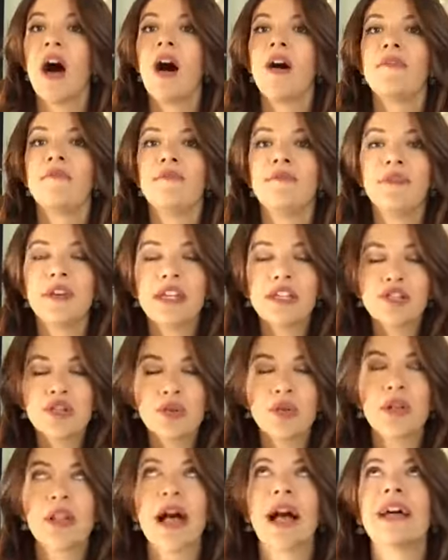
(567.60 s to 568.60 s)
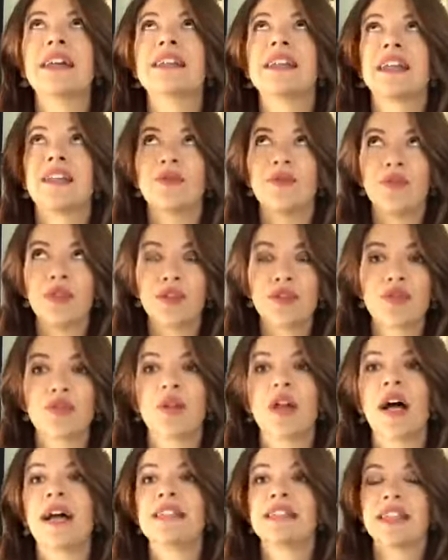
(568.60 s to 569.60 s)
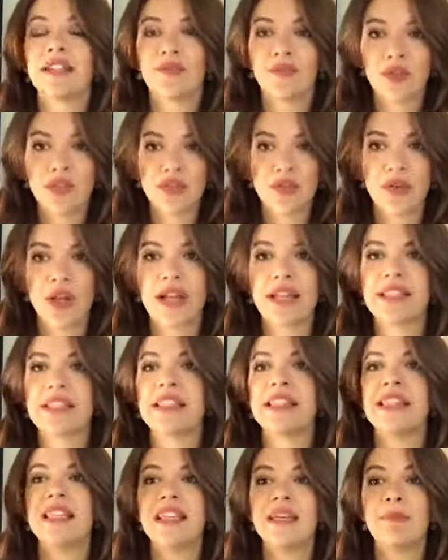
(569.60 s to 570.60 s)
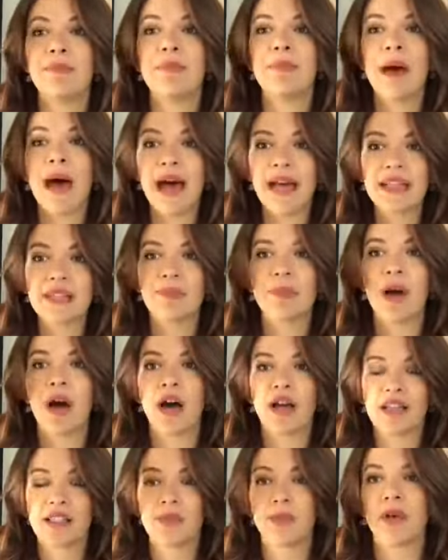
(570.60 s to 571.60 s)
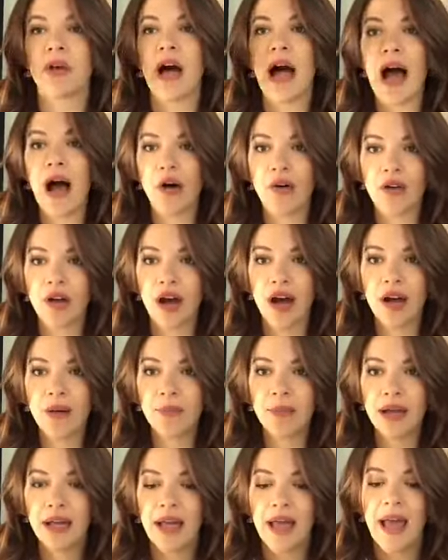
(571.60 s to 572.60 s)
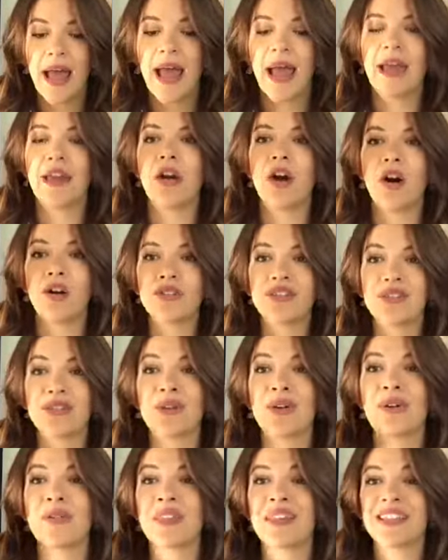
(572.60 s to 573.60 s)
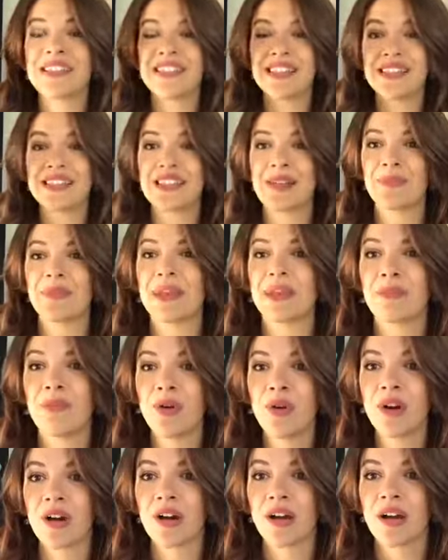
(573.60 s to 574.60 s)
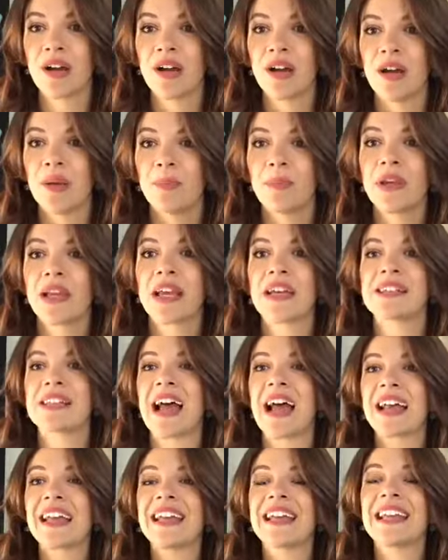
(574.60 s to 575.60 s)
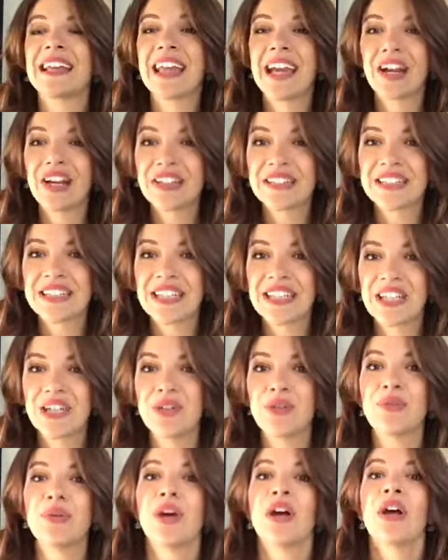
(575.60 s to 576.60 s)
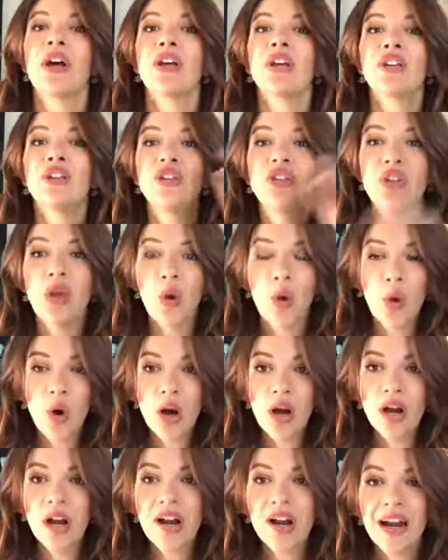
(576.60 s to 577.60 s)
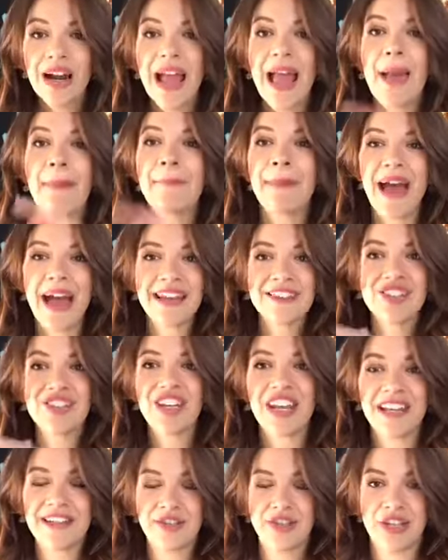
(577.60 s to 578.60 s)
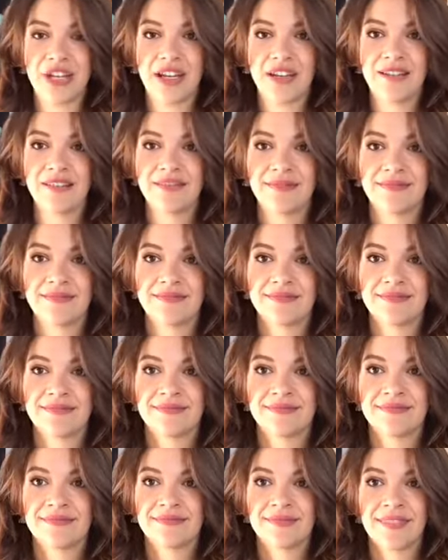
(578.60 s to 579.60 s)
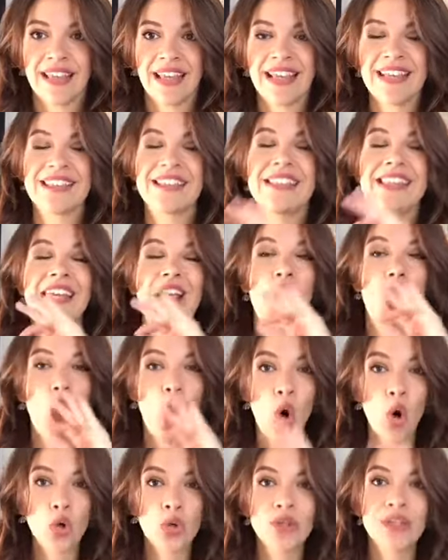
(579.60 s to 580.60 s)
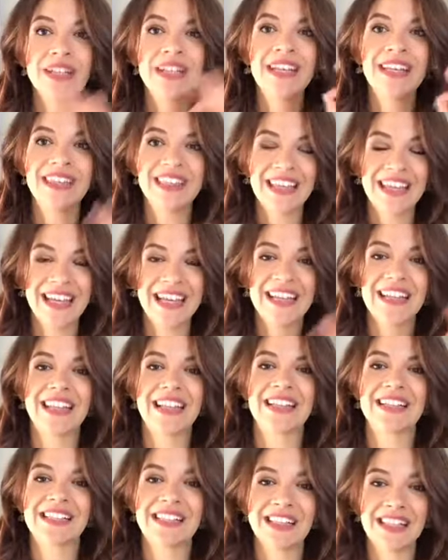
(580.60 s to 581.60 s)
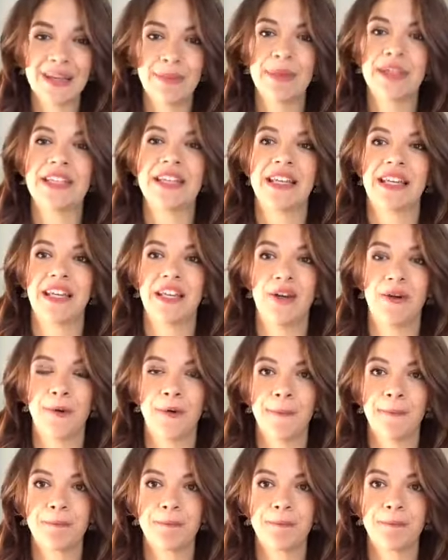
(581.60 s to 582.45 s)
visualize and visualize and visualize the best possible outcome and also go this and something more because I can guarantee you your imagination is the only thing that is limiting you.